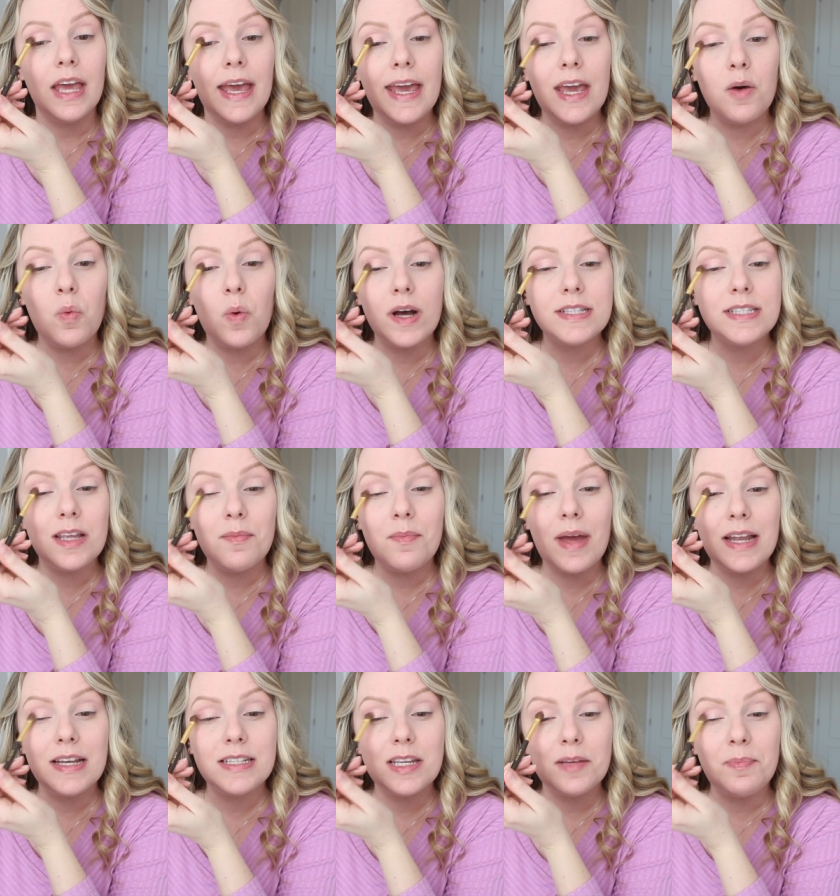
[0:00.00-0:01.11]
it wasn't
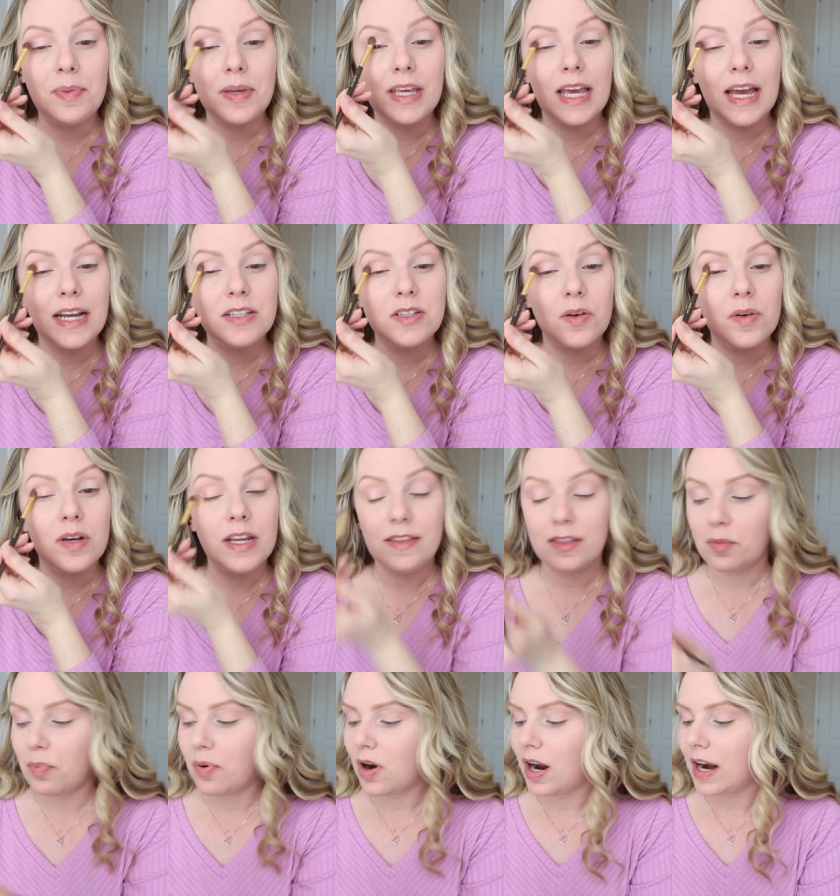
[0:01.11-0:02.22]
meant to be. I don't need
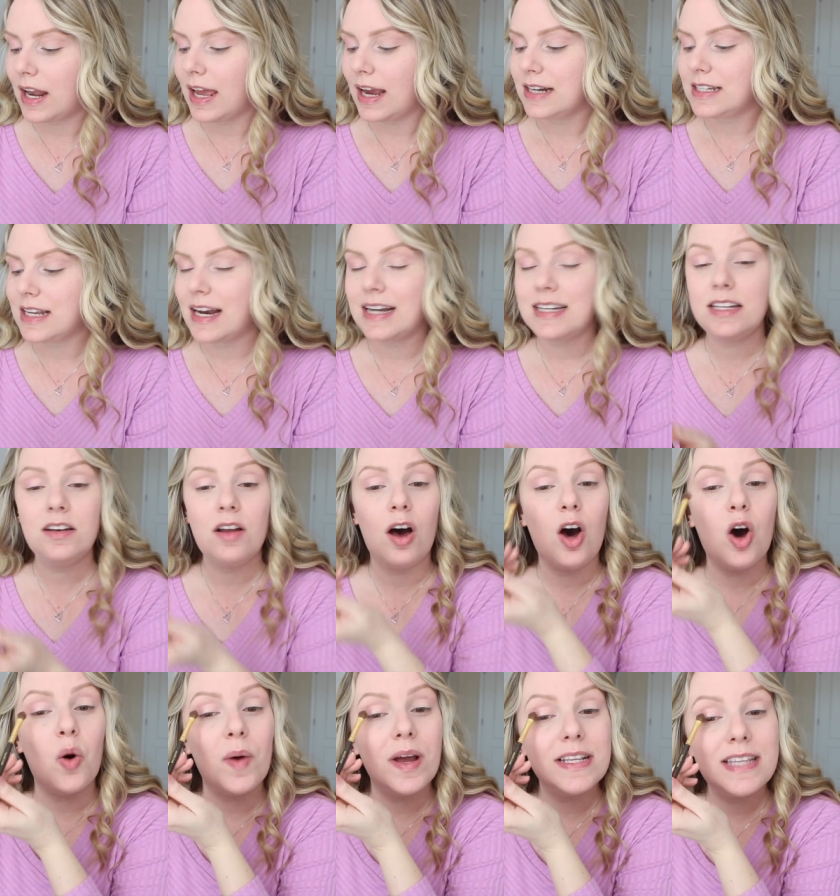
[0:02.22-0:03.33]
the product. And I didn't
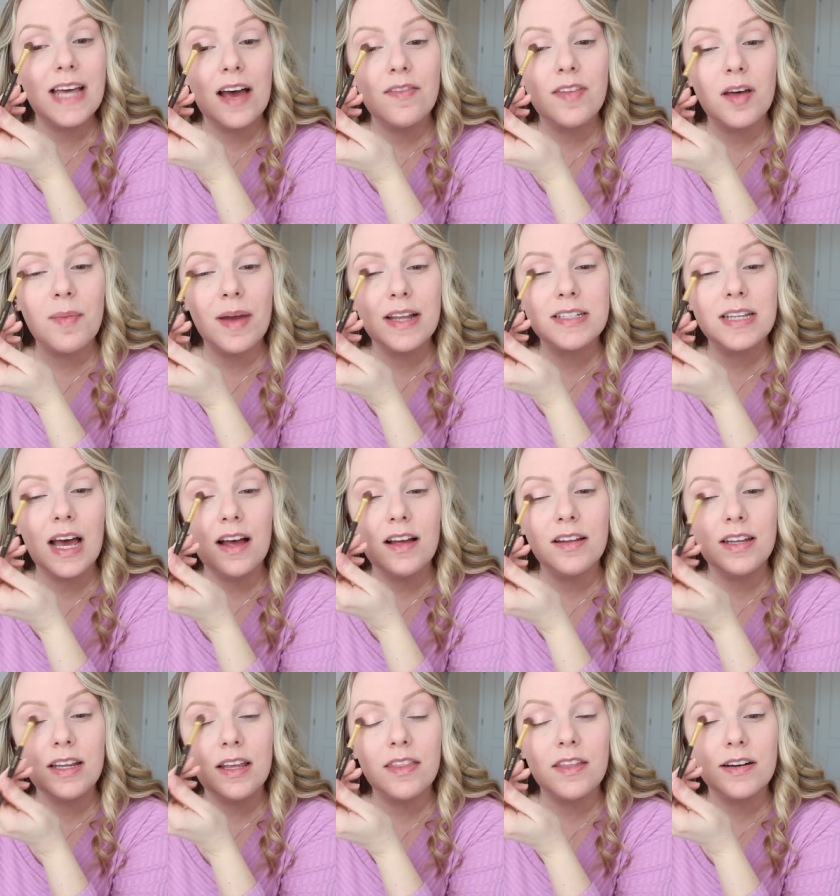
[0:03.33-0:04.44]
always have that
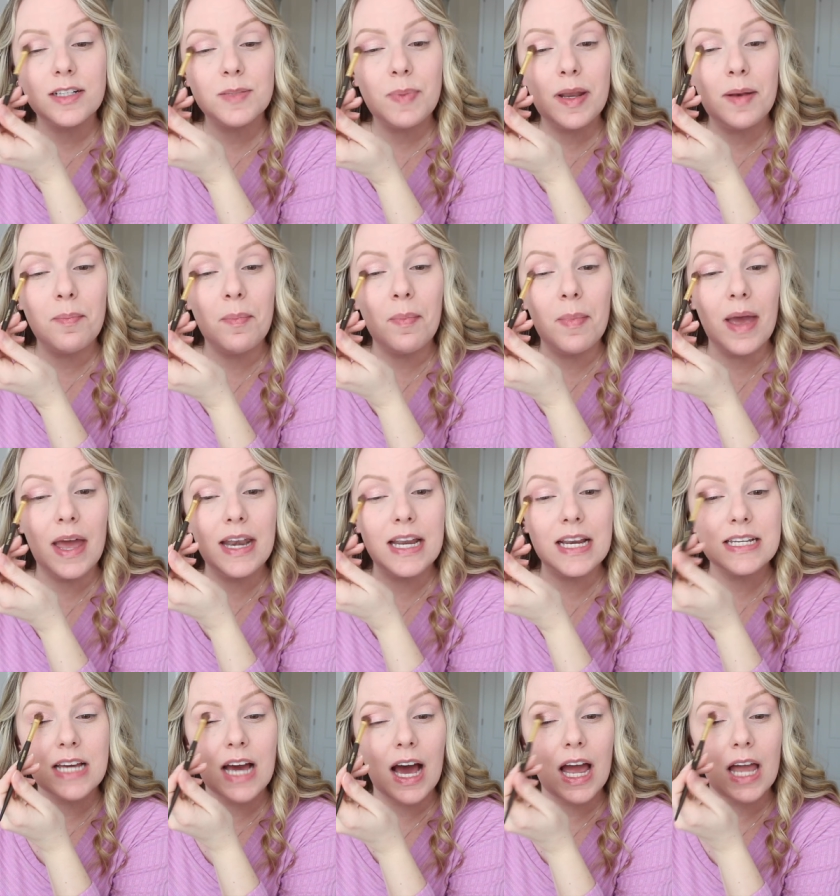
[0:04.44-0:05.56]
mentality. There's been
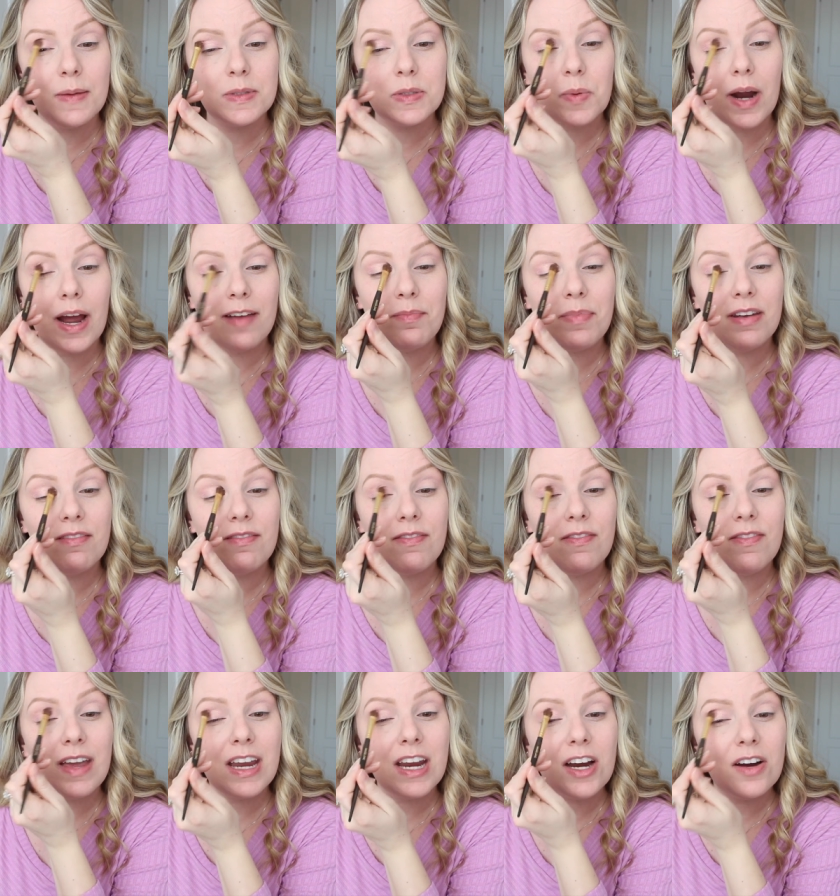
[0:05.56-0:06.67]
many times where I've been
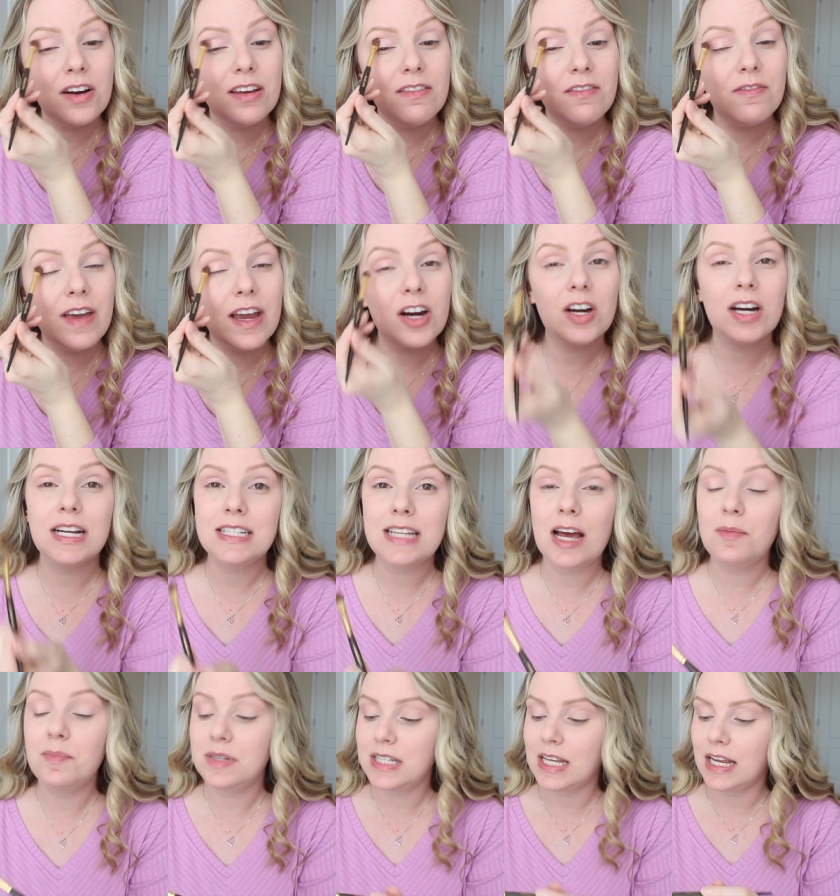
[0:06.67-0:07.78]
very, very
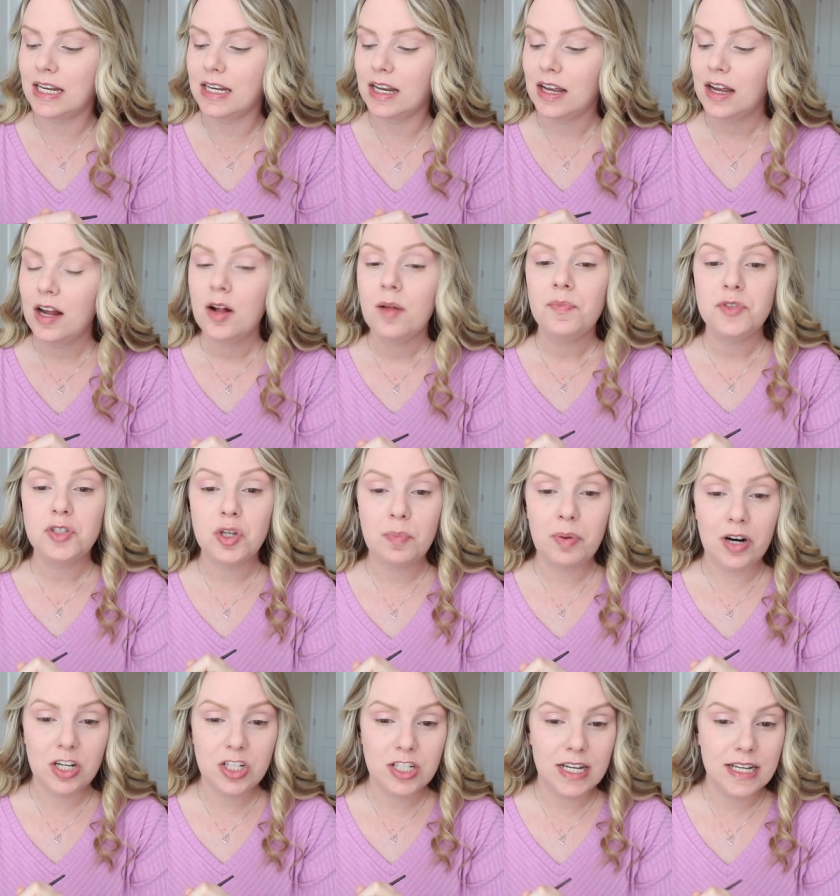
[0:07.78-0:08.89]
tempted to
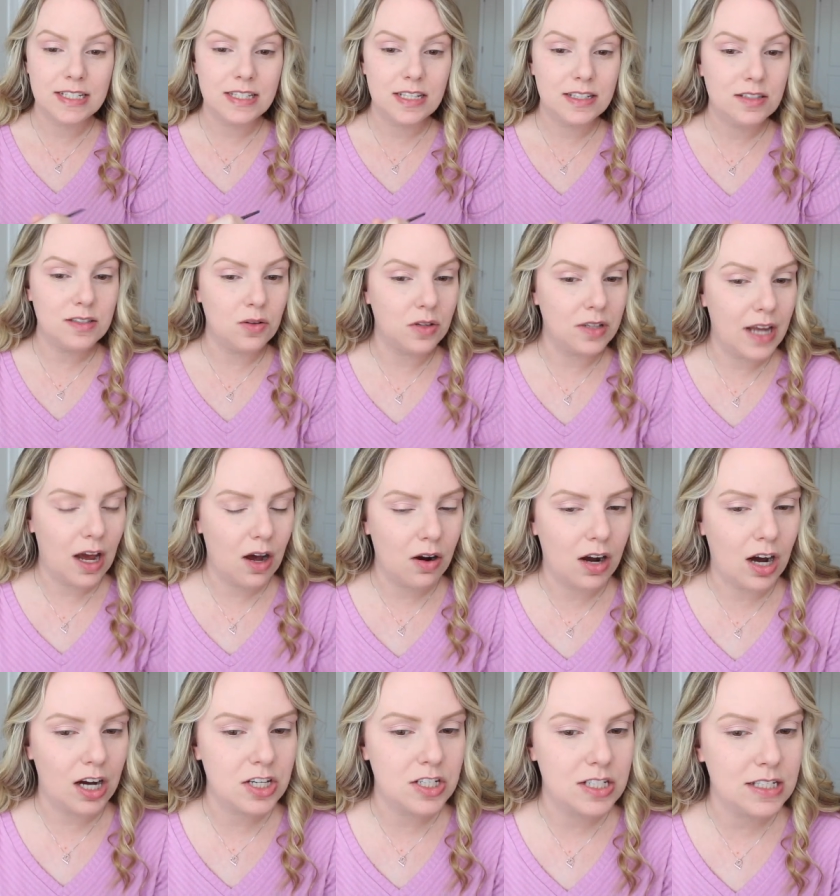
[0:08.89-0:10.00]
purchase sold out.
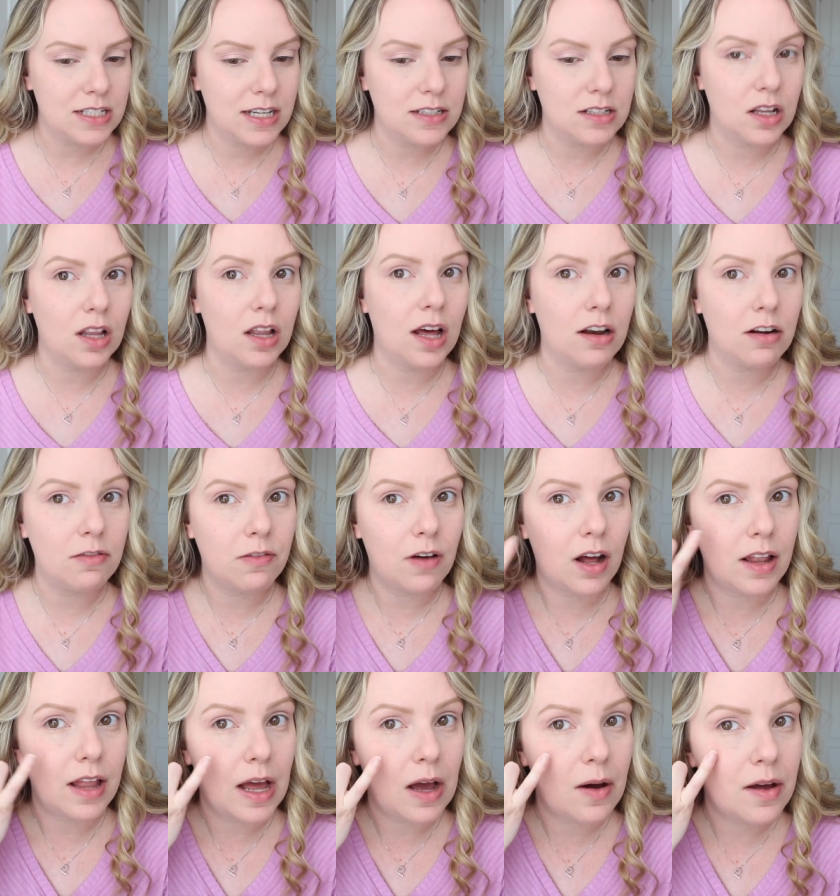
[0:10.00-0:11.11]
Gosh, this has a lot of
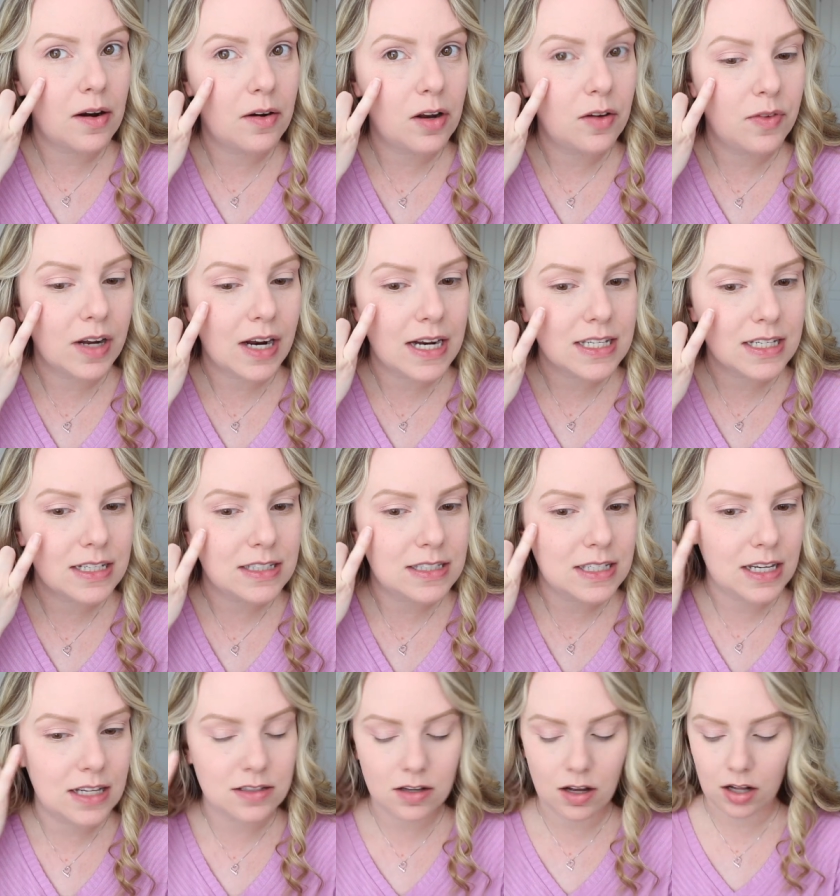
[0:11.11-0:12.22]
fallout. I don't know if you guys can
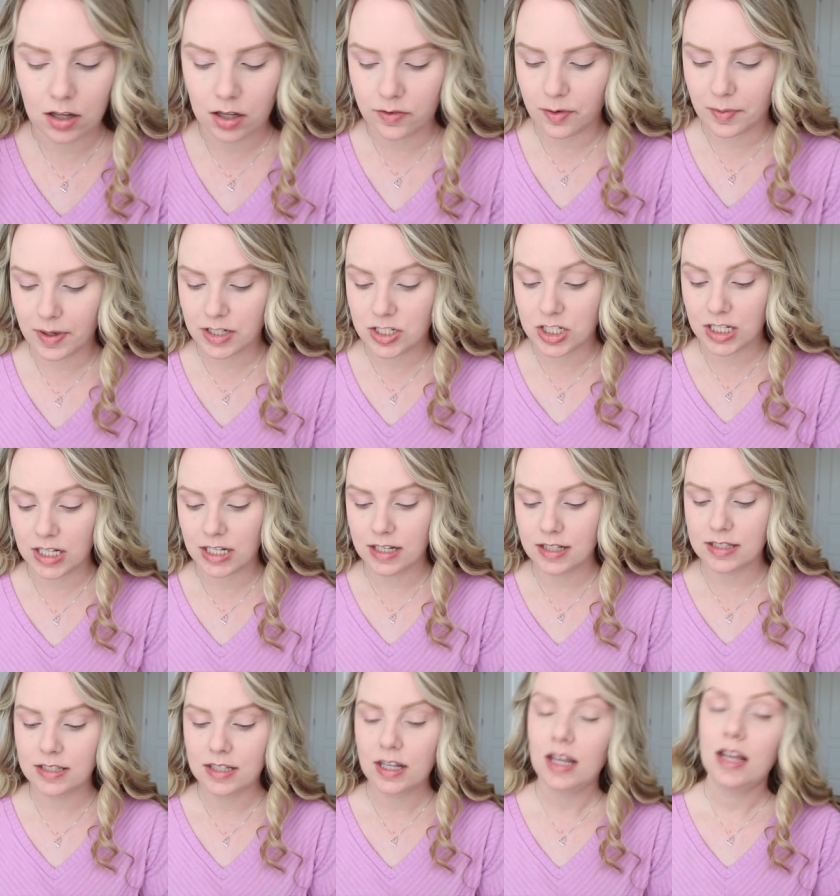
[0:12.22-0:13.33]
see, it's all over my
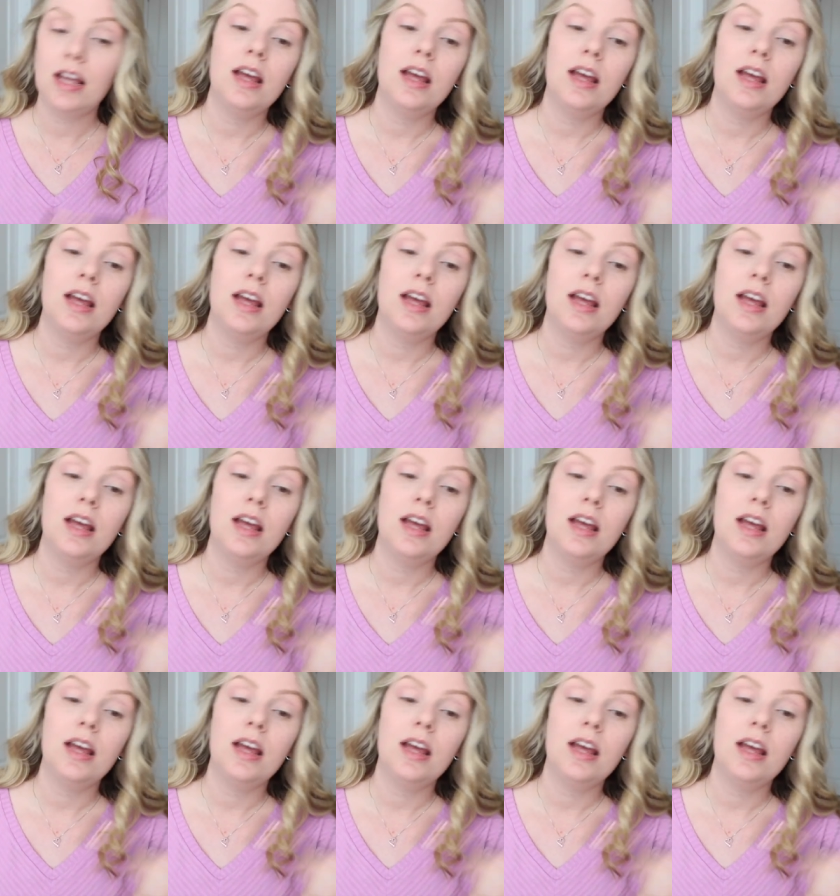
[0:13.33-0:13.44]
cheeks